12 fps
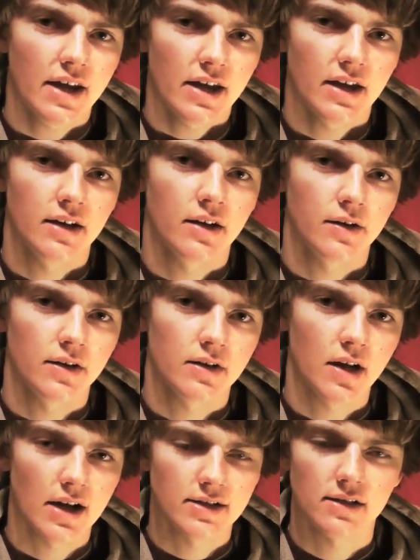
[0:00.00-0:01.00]
it'll
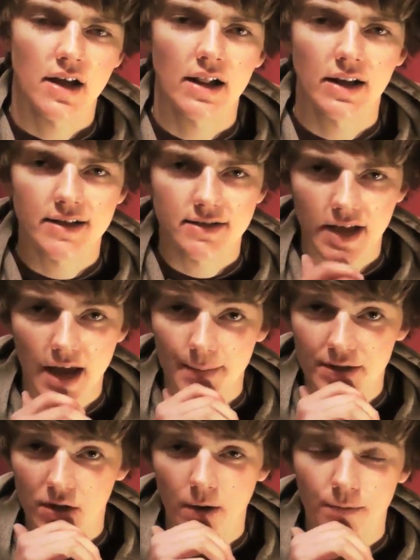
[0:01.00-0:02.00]
cause a lot less
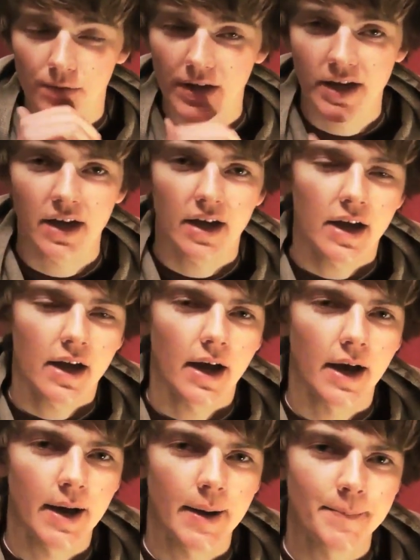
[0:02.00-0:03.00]
damage, hopefully.
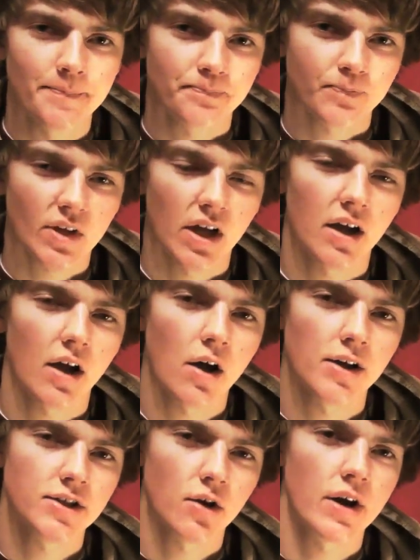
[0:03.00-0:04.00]

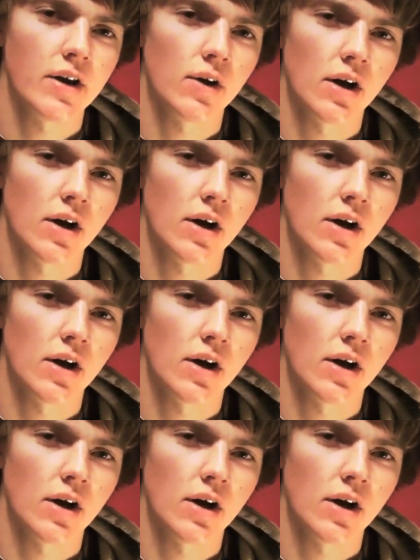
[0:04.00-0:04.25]
Also, it will